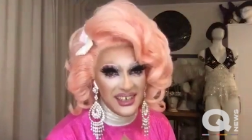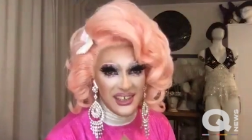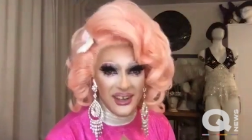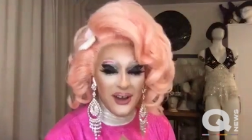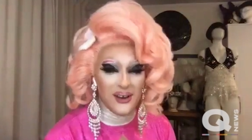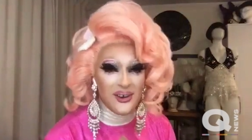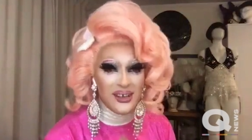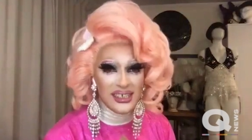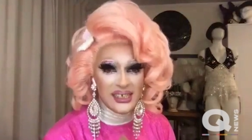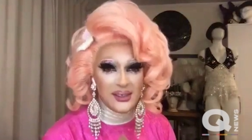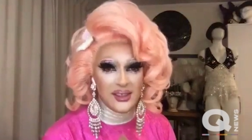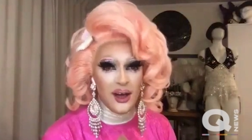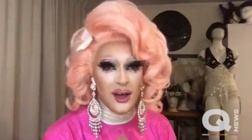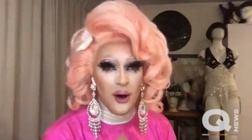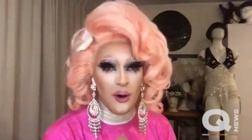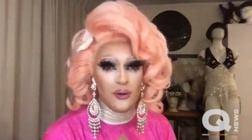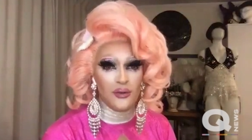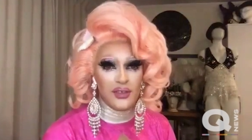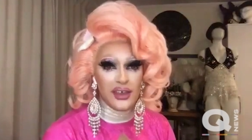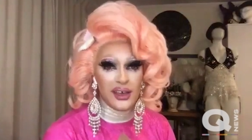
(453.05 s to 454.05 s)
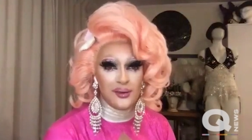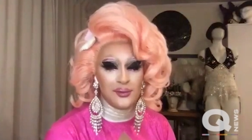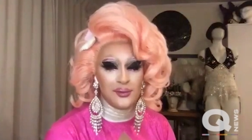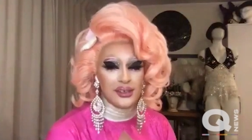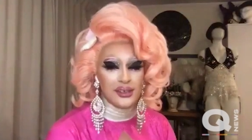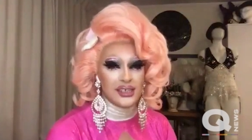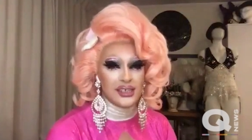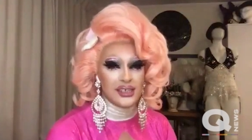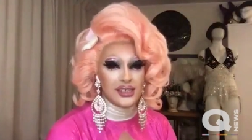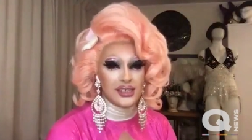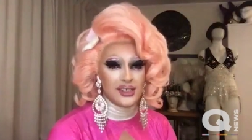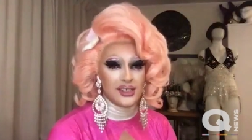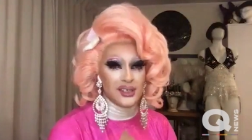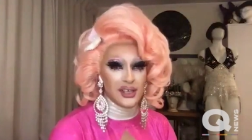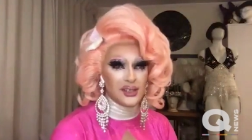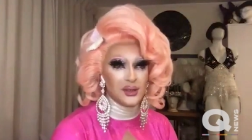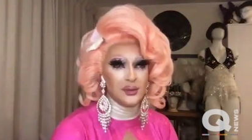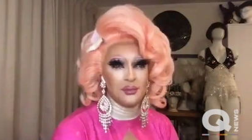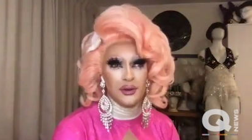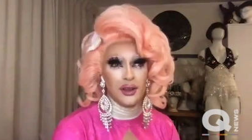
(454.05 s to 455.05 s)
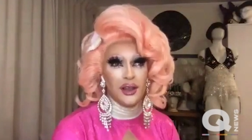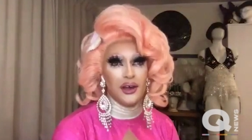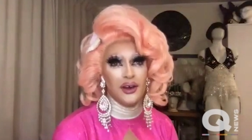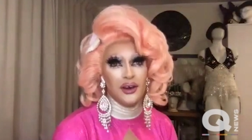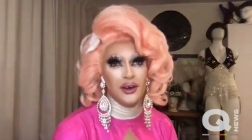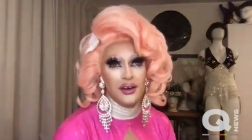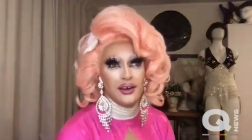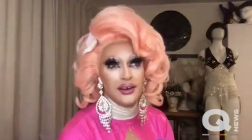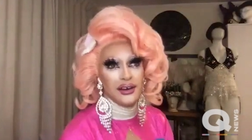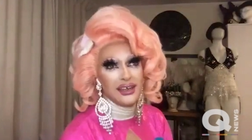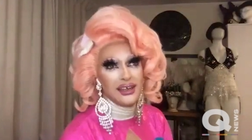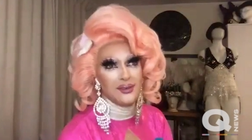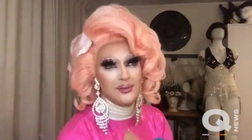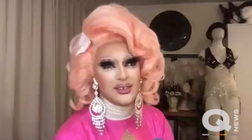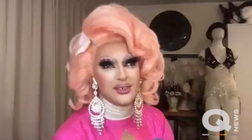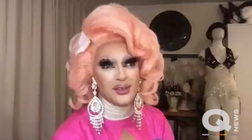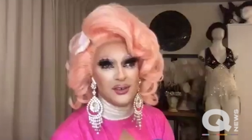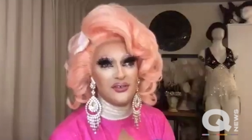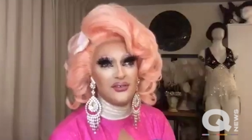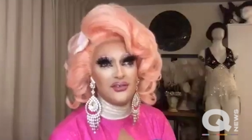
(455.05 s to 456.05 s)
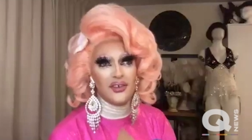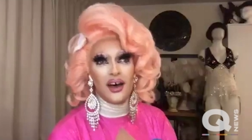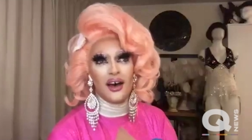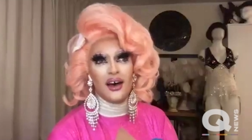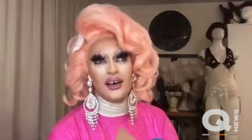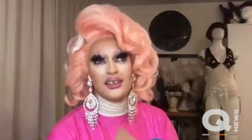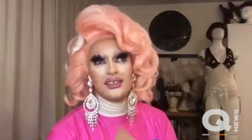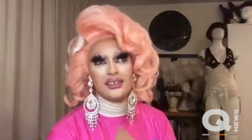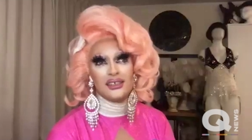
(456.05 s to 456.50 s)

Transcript: you know, because the whole thing was such a blur and it was so fast.